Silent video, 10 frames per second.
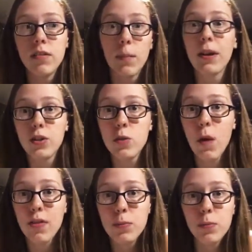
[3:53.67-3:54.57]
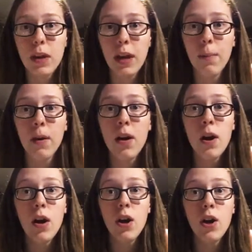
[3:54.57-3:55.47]
from like 2 months of boot camp.
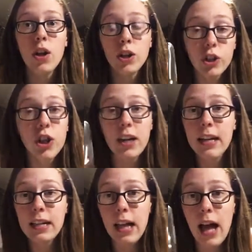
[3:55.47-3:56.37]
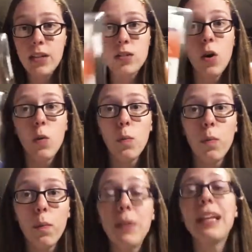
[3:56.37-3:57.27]
You're gonna need a lot. So
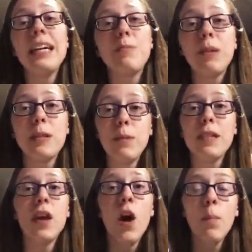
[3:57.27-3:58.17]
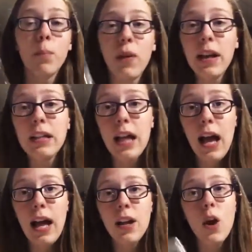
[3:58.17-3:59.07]
please, please, please bring a
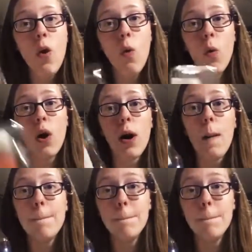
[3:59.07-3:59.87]
lot, or